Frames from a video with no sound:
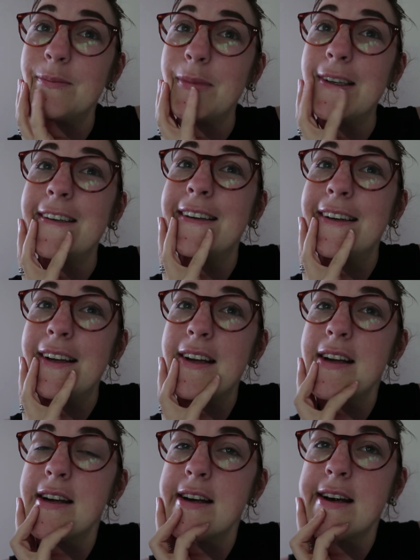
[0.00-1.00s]
But
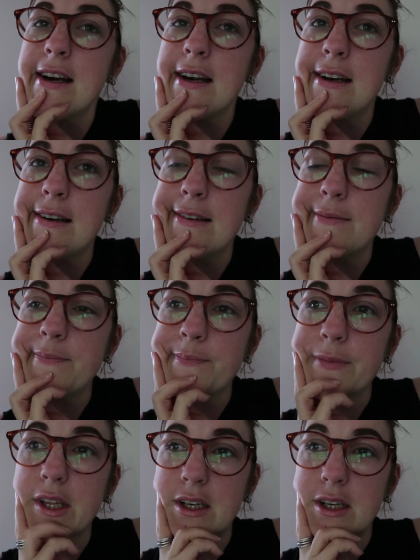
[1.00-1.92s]
um,